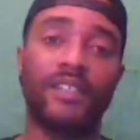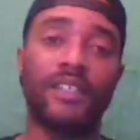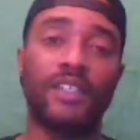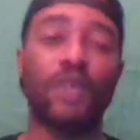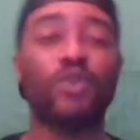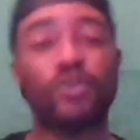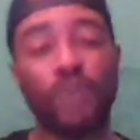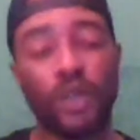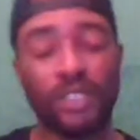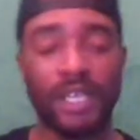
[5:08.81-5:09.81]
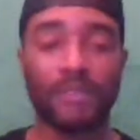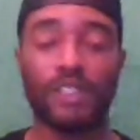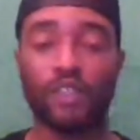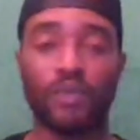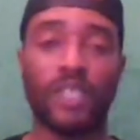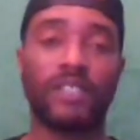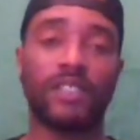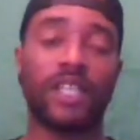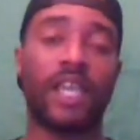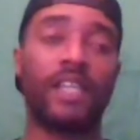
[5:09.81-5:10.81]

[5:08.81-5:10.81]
Those small time situations, gang,